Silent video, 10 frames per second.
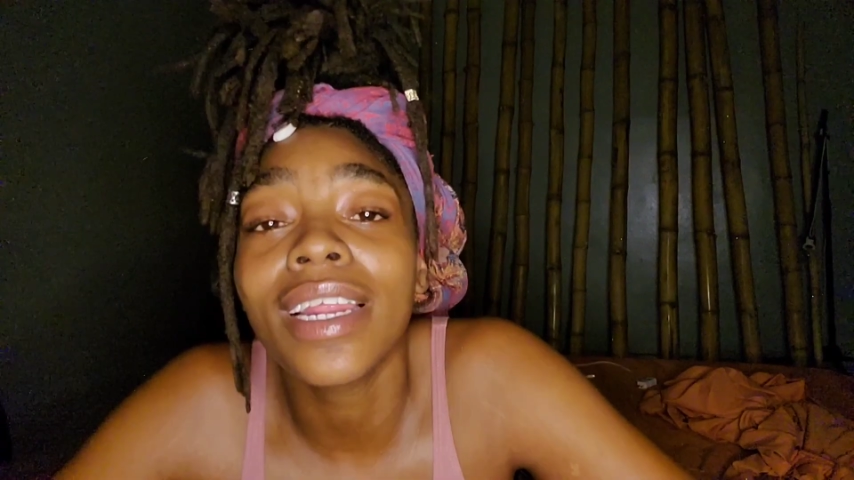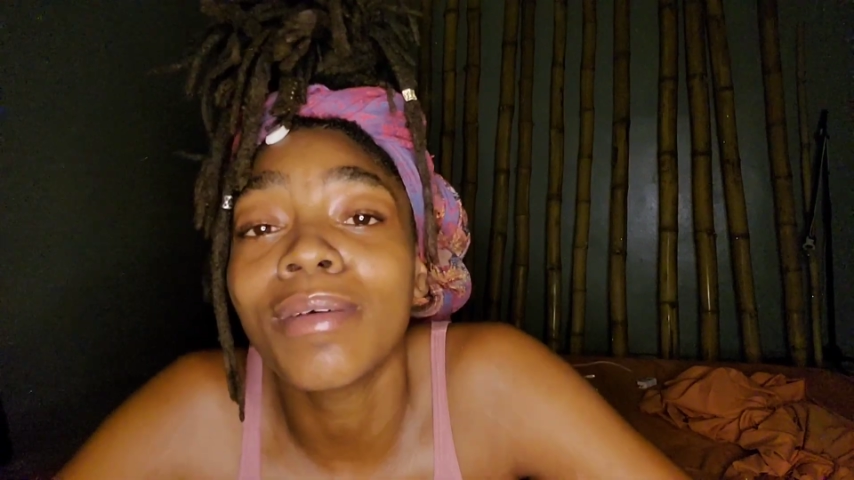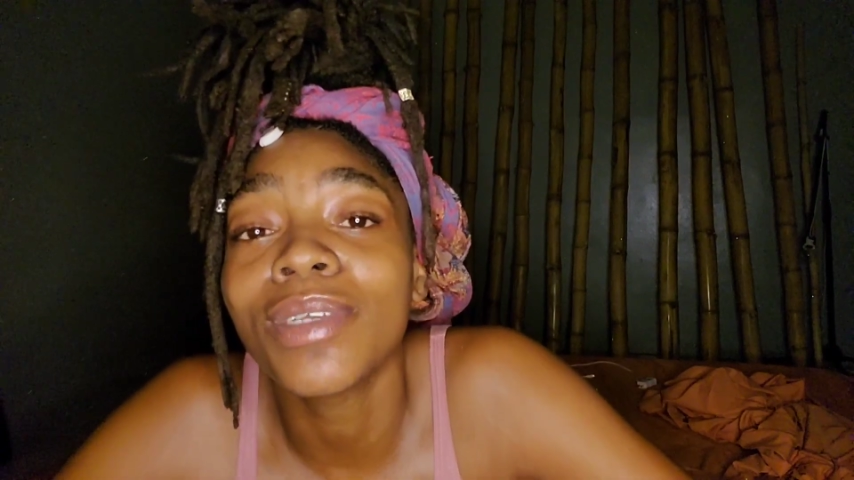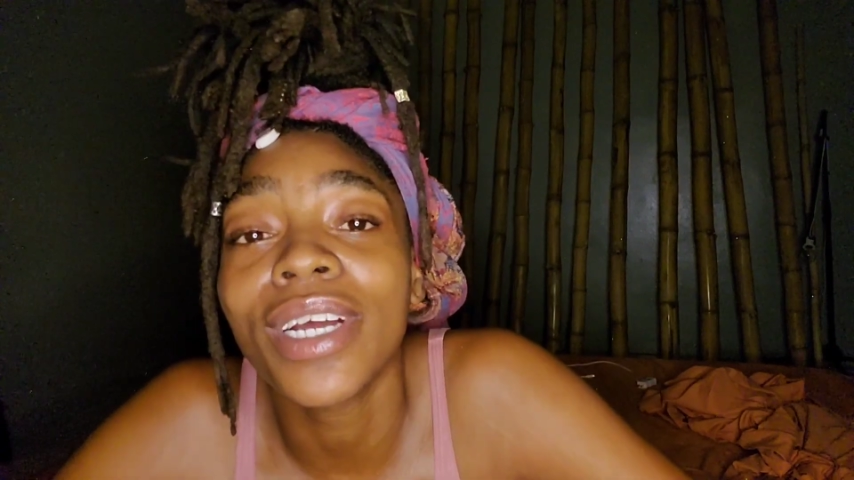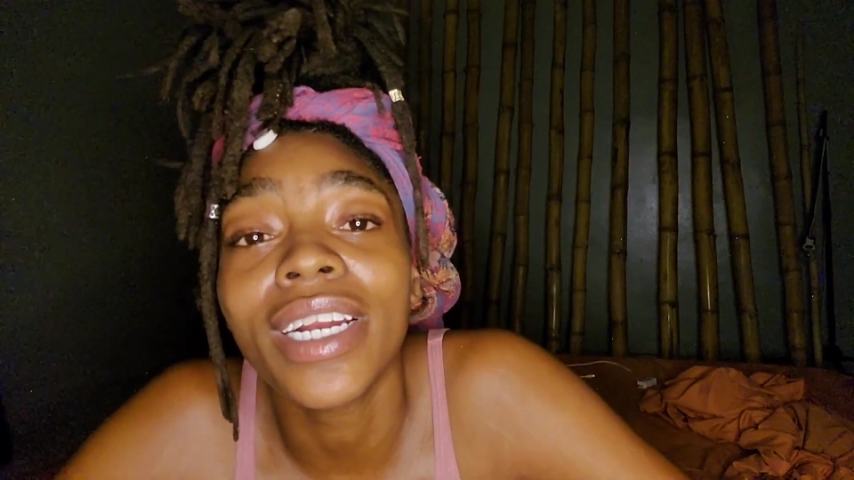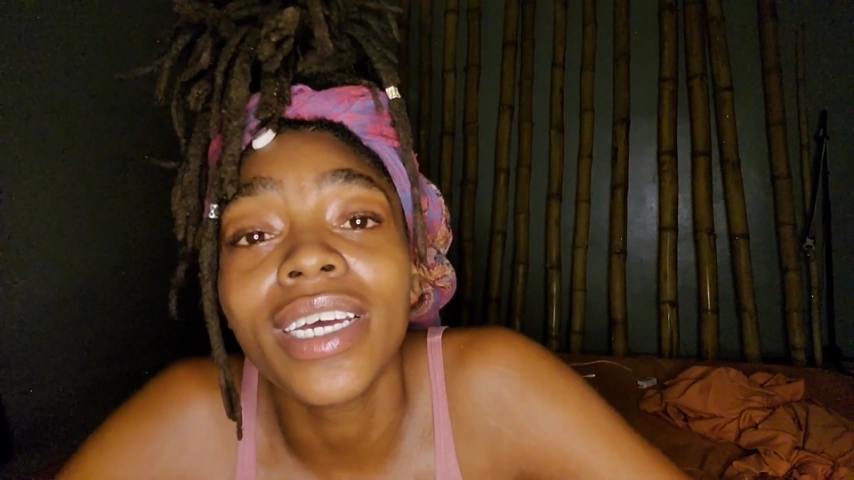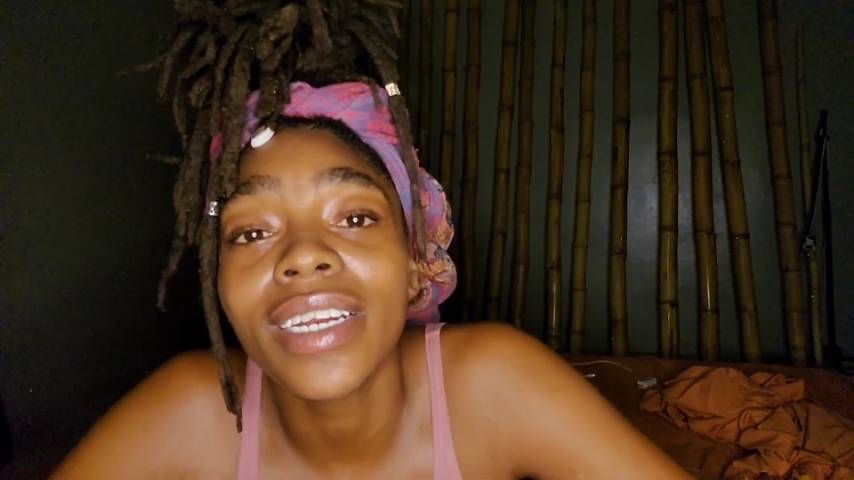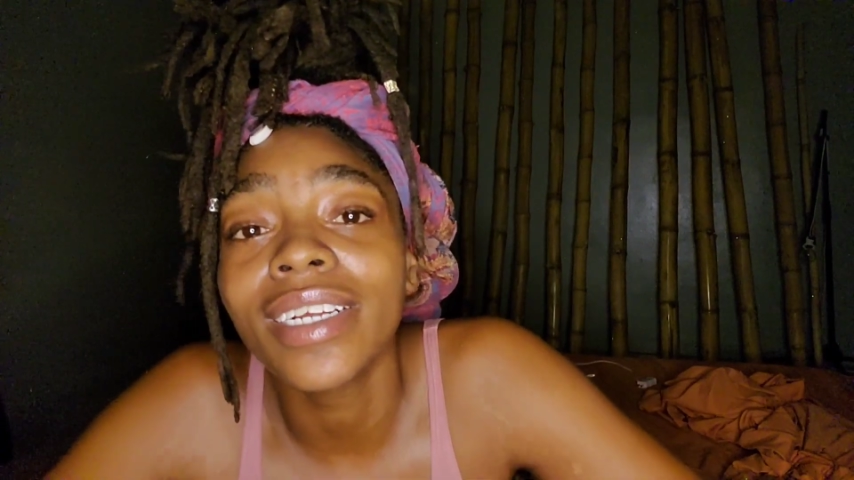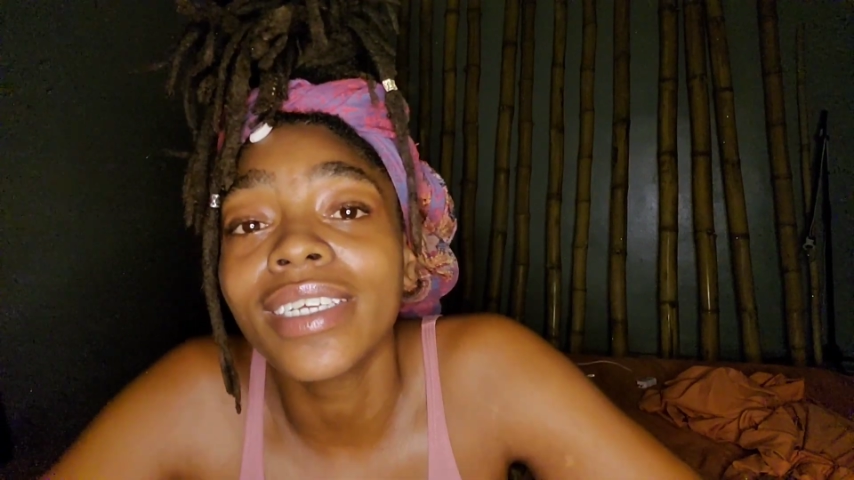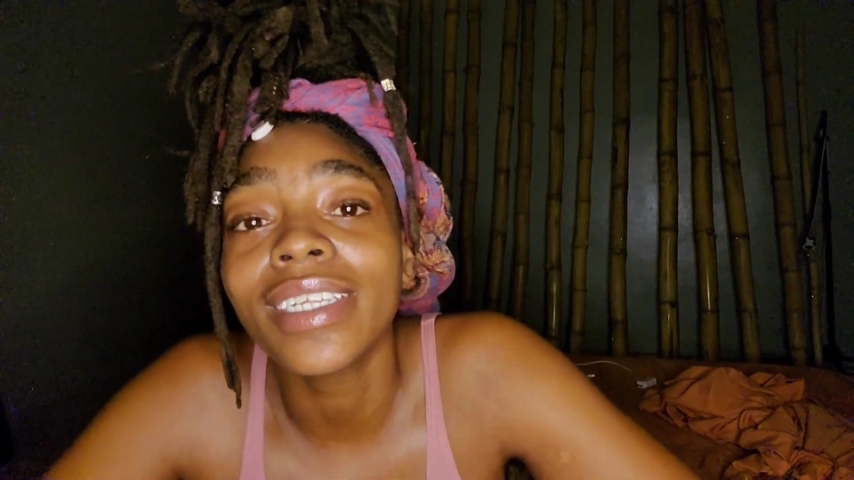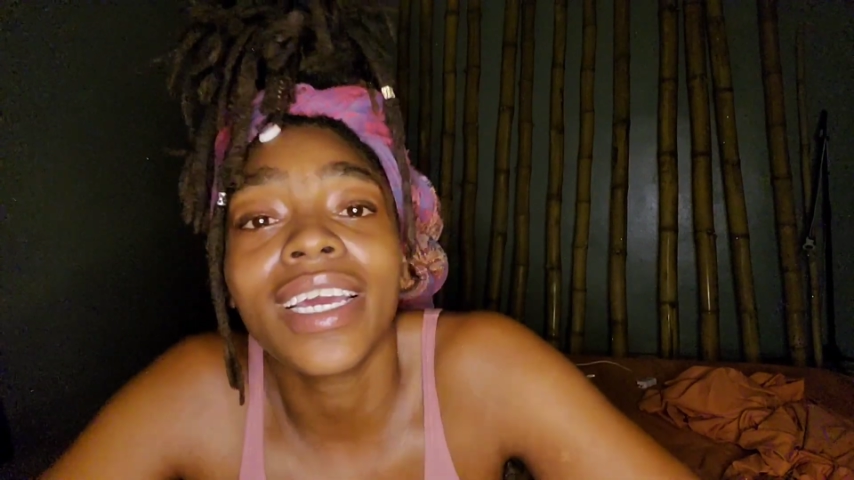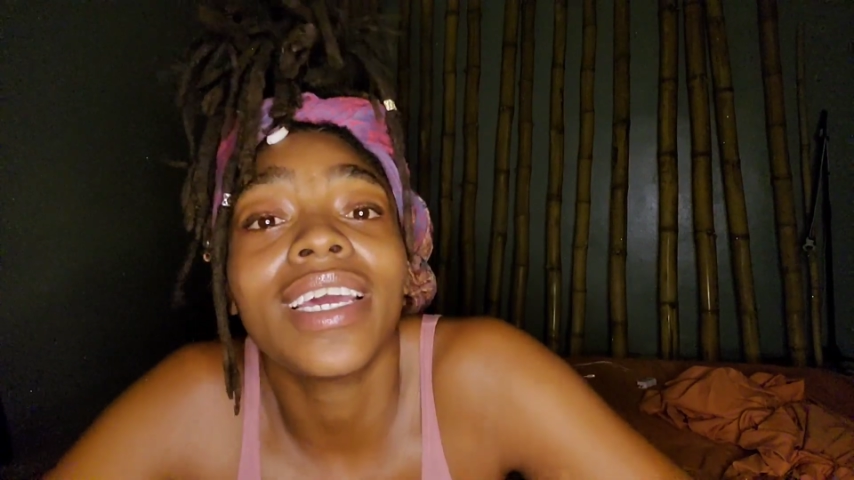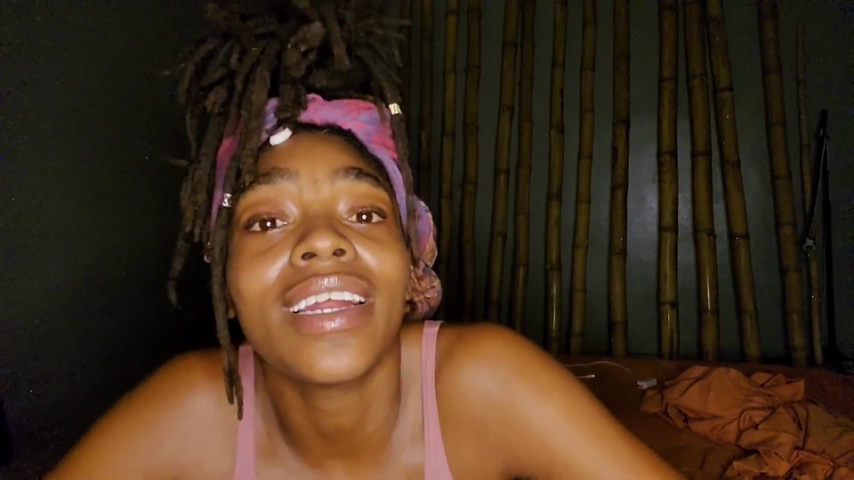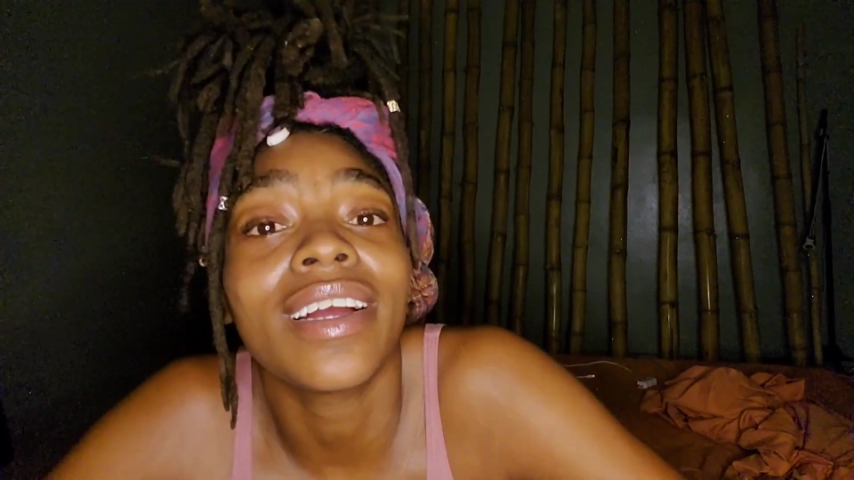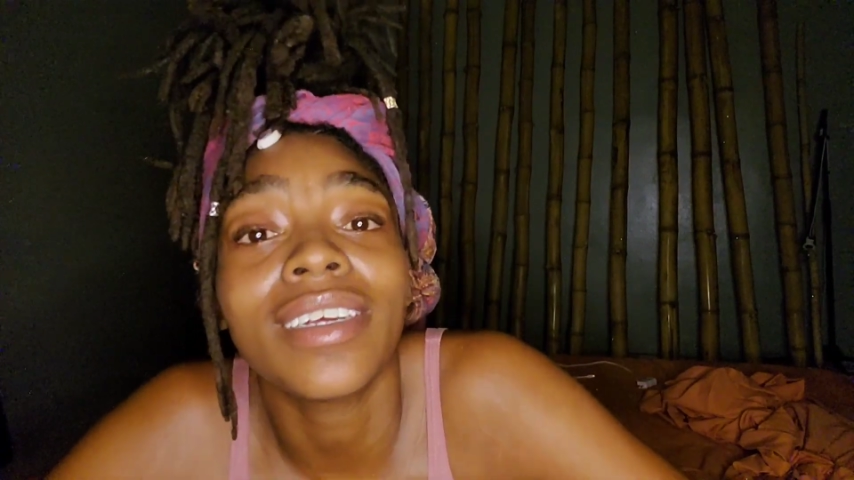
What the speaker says: and I'm starting to understand her.